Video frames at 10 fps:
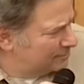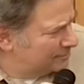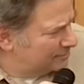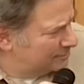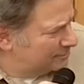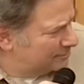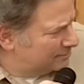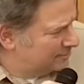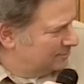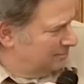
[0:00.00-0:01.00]

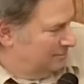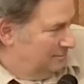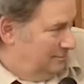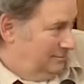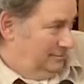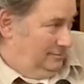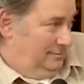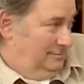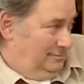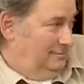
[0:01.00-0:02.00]

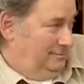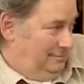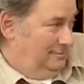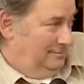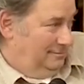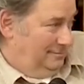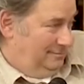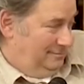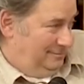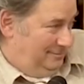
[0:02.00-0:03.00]

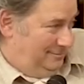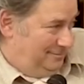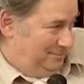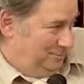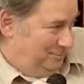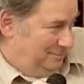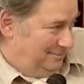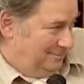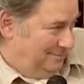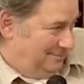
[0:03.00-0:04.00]

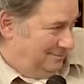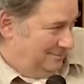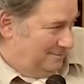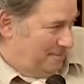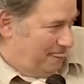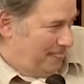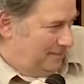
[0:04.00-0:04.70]
No words are spoken by the person on screen.